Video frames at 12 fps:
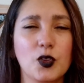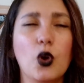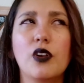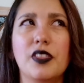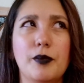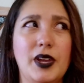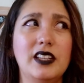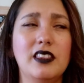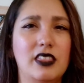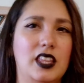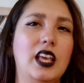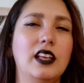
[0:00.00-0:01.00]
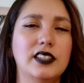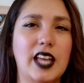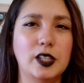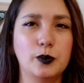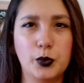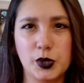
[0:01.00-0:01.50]
or the main thing
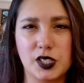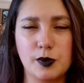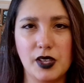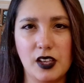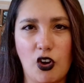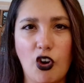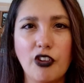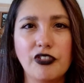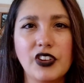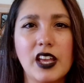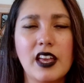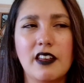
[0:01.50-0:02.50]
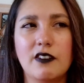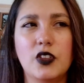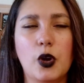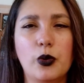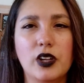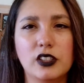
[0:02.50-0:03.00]
that puts me off.
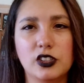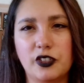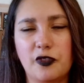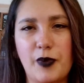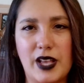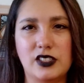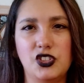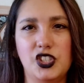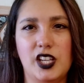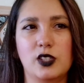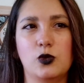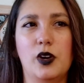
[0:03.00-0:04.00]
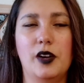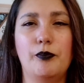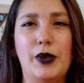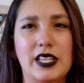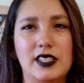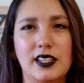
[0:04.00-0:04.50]
There were a lot of passages where
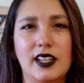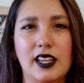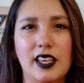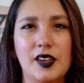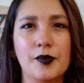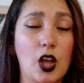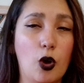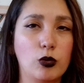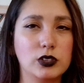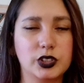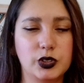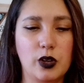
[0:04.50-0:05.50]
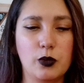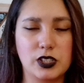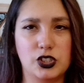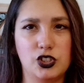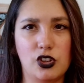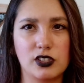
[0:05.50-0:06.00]
basically the whole story
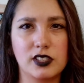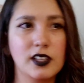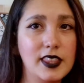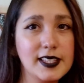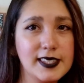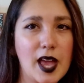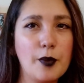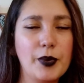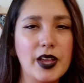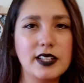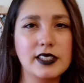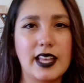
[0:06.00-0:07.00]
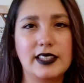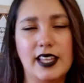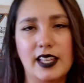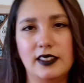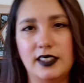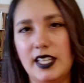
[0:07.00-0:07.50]
was just this happened and
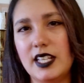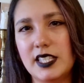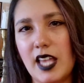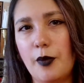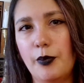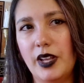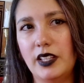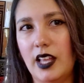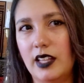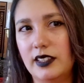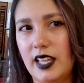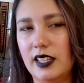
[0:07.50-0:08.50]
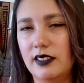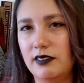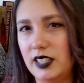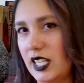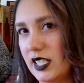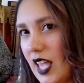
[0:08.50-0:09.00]
then this happened and then
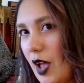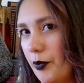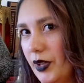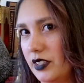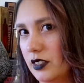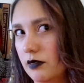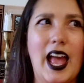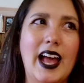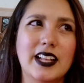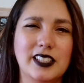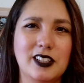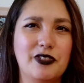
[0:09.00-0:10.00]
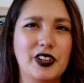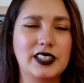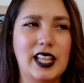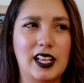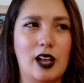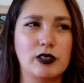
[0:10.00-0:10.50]
this happened, and it felt
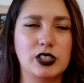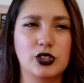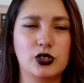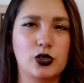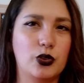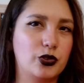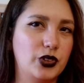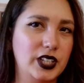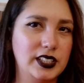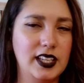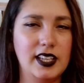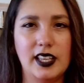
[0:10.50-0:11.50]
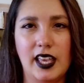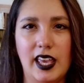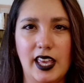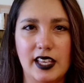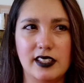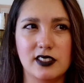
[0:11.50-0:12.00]
like I was just reading
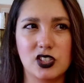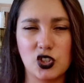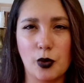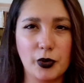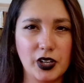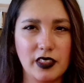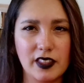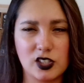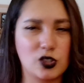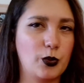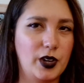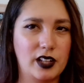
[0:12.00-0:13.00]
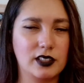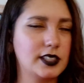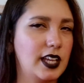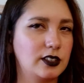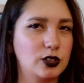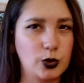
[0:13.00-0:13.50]
a summary that someone else
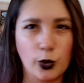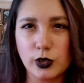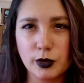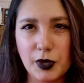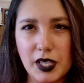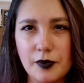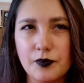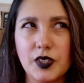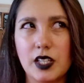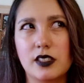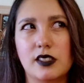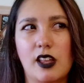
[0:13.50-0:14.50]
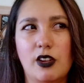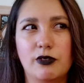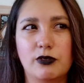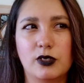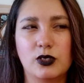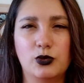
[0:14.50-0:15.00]
had told me instead of
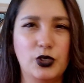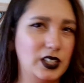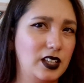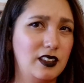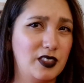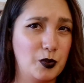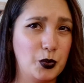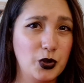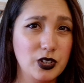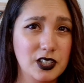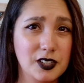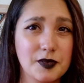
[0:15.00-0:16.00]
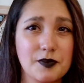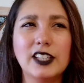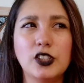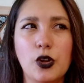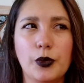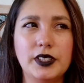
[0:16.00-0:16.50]
reading the book. I
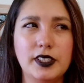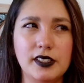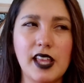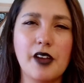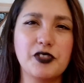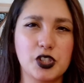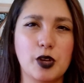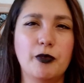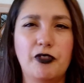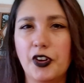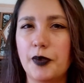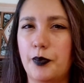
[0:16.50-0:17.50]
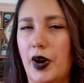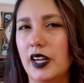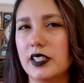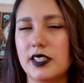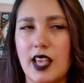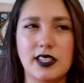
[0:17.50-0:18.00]
don't know, it did have some fun
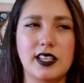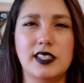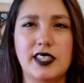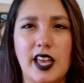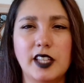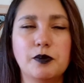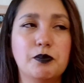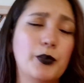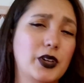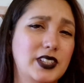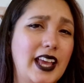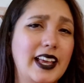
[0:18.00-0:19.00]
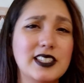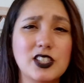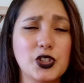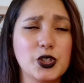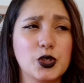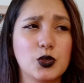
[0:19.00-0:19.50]
parts, as I said, but I guess it
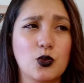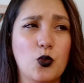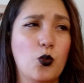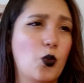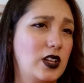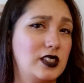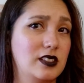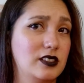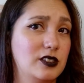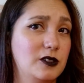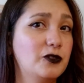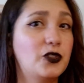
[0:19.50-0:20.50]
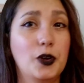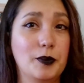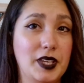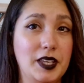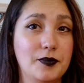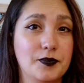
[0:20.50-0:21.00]
just wasn't for
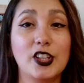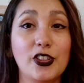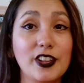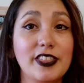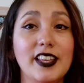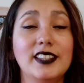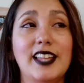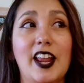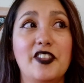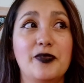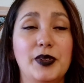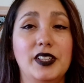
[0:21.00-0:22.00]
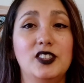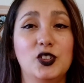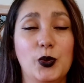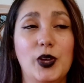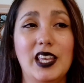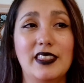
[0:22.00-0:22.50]
me. The other thing that I've been
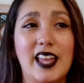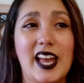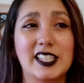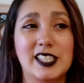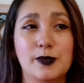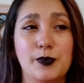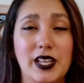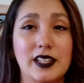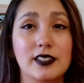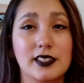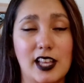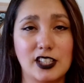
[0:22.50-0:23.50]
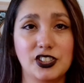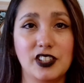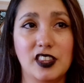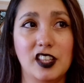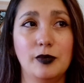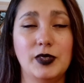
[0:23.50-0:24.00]
doing that's been slasher
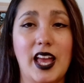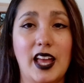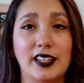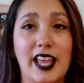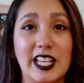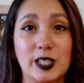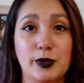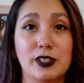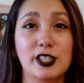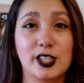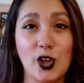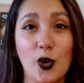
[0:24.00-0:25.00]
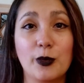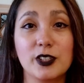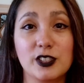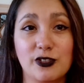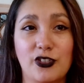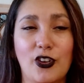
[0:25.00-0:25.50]
themed and has been so
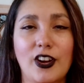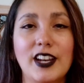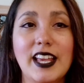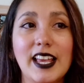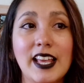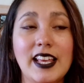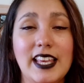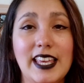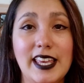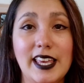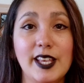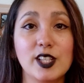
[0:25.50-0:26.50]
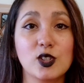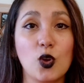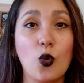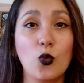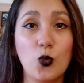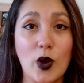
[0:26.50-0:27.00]
much fun is
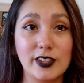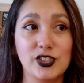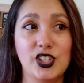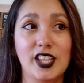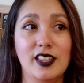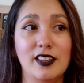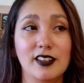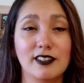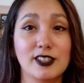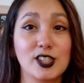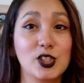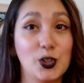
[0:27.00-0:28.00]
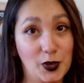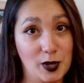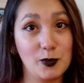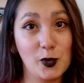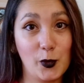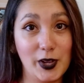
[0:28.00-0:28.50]
watching
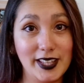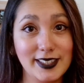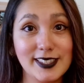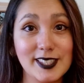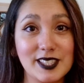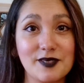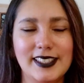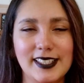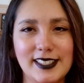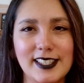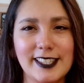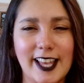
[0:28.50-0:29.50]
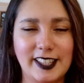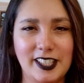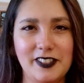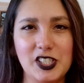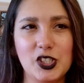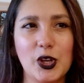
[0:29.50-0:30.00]
Scream Queens. This is a
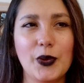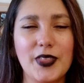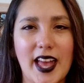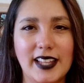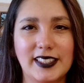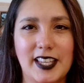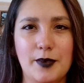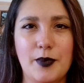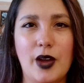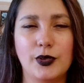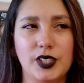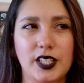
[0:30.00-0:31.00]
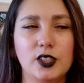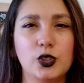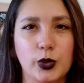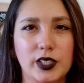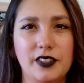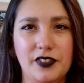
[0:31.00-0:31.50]
TV show that came out in
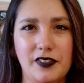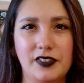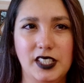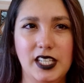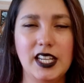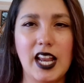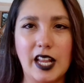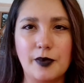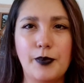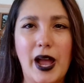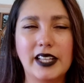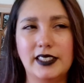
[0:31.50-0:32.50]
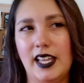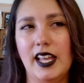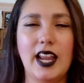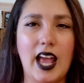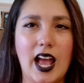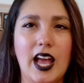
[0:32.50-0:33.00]
2015, and back
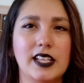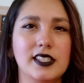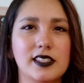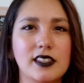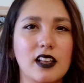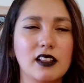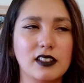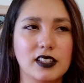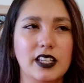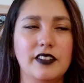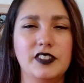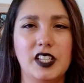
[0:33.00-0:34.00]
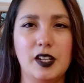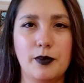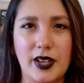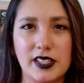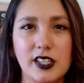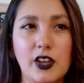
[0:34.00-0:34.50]
then I still lived in
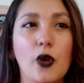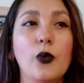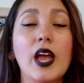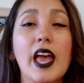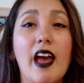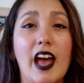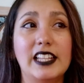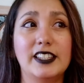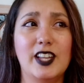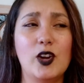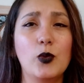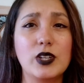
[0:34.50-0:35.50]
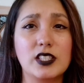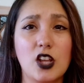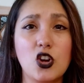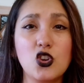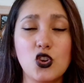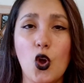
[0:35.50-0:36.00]
Mexico and there was
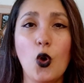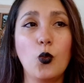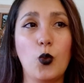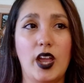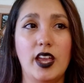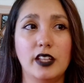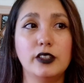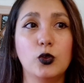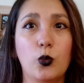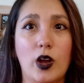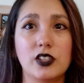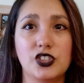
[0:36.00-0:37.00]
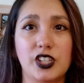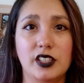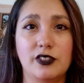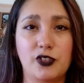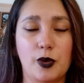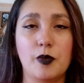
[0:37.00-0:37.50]
no way to watch
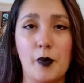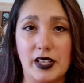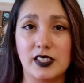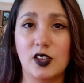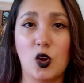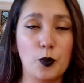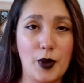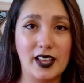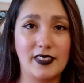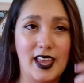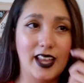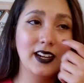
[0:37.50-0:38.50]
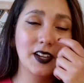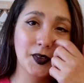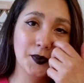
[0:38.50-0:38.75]
it from Mexico back then.